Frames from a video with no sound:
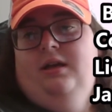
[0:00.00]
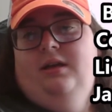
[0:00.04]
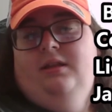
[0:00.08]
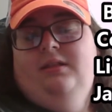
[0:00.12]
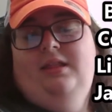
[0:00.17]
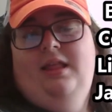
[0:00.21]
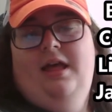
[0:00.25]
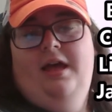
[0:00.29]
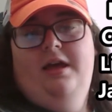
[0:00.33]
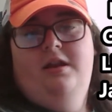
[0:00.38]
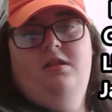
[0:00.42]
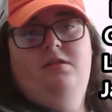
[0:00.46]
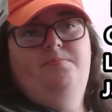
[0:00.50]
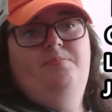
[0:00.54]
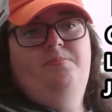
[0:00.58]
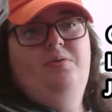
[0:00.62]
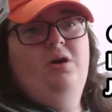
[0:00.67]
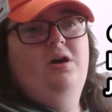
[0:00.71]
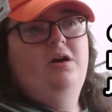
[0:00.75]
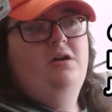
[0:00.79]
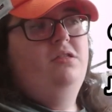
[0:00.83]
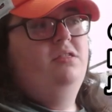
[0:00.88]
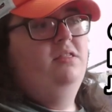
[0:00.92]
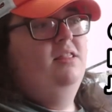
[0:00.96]
Lions,
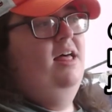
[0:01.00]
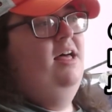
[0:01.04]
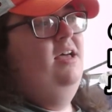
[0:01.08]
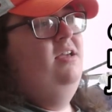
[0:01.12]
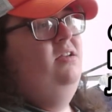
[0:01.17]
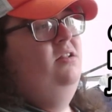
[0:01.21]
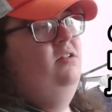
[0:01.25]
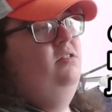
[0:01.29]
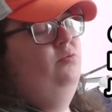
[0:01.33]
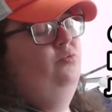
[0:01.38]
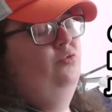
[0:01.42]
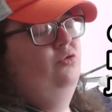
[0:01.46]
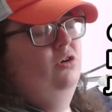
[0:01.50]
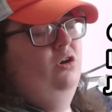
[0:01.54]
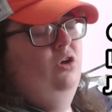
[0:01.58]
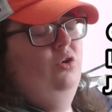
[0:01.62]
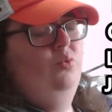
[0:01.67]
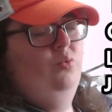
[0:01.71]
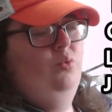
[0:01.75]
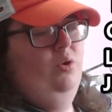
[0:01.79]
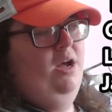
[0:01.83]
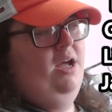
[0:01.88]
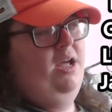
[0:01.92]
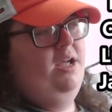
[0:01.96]
Bucks. Lions were
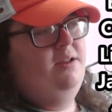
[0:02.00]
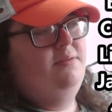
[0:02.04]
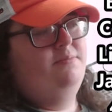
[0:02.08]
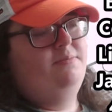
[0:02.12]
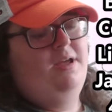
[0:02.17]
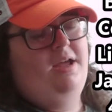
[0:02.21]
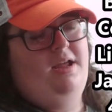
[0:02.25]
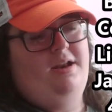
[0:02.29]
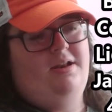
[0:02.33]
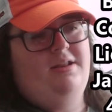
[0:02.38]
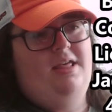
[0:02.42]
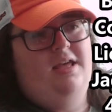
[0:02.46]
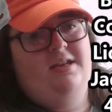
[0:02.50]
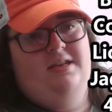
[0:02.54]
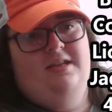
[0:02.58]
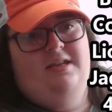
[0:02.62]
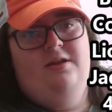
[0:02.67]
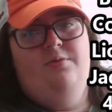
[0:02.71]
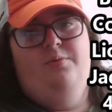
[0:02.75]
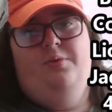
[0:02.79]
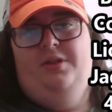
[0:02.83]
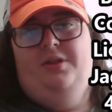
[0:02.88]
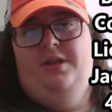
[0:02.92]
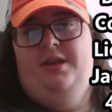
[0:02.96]
alright, and they
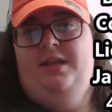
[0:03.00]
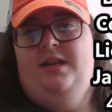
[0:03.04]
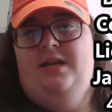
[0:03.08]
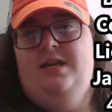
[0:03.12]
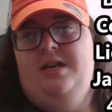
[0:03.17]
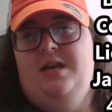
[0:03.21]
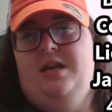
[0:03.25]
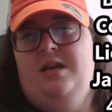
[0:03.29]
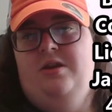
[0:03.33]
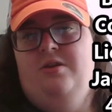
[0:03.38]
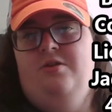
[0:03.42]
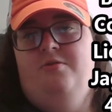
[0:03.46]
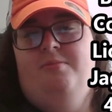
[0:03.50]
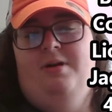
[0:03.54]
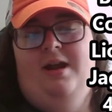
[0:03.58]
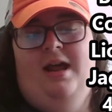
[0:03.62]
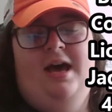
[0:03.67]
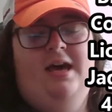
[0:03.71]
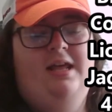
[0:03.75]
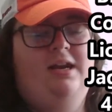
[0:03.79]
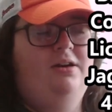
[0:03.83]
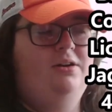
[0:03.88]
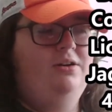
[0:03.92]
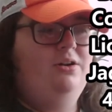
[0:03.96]
did what they needed to do, but
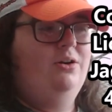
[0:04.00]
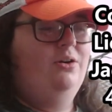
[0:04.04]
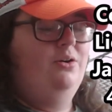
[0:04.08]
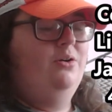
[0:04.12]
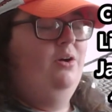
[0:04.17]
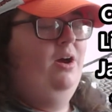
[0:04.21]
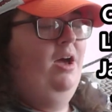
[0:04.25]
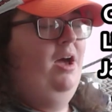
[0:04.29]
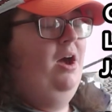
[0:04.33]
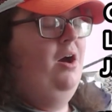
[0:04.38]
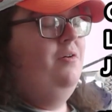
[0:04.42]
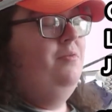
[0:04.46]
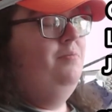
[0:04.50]
I don't know how